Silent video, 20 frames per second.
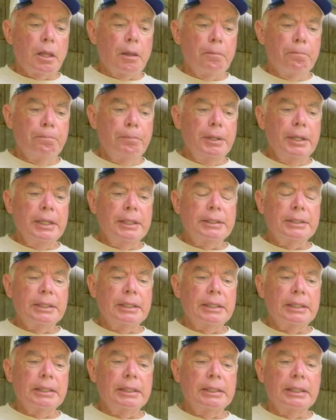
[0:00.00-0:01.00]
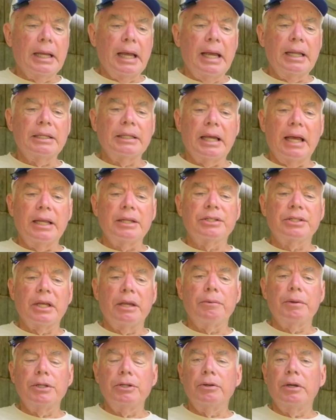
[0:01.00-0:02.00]
but I'd
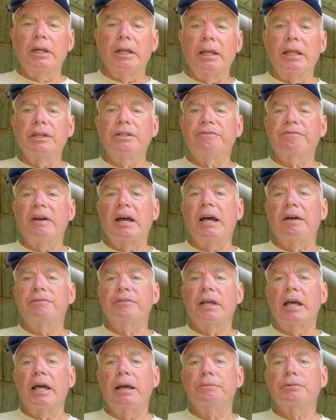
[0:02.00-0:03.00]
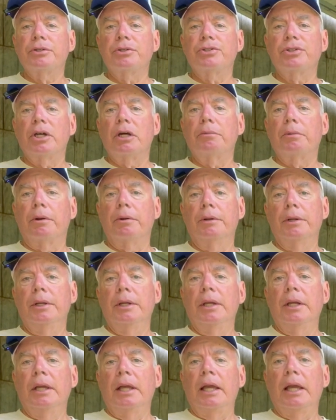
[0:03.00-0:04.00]
say we do it at least 5 times a summer,
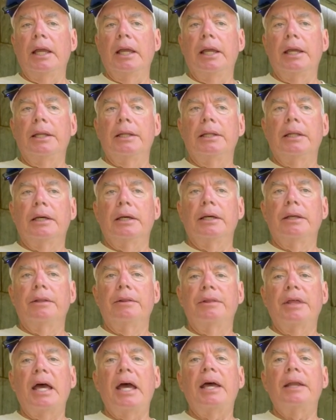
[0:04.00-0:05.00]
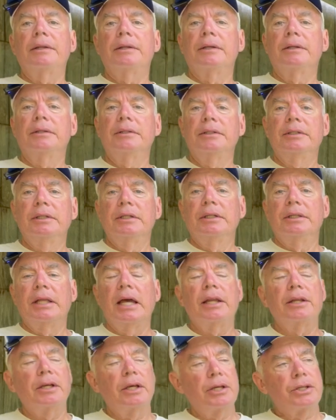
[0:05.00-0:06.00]
and that
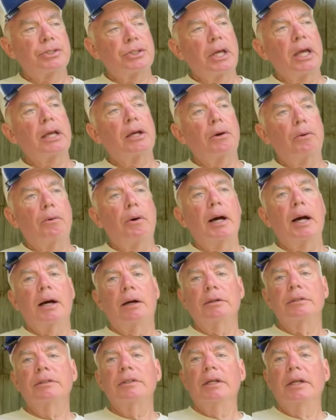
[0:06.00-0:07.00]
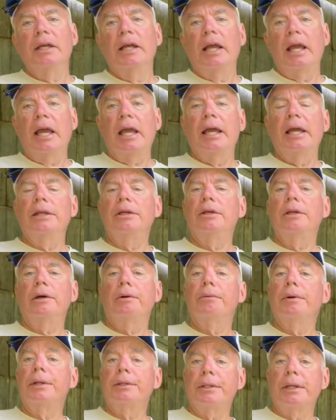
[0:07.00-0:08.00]
does take a while. And you
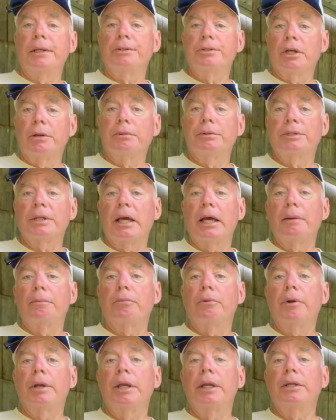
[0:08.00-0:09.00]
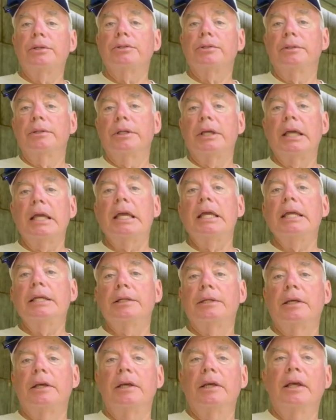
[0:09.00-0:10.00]
know what? Summertime brings
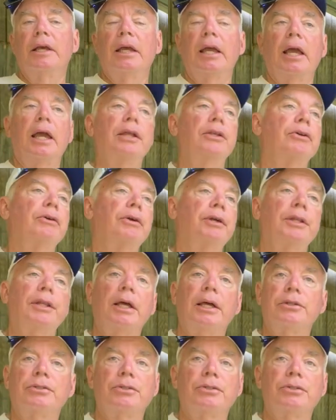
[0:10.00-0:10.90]
heat, and you're in that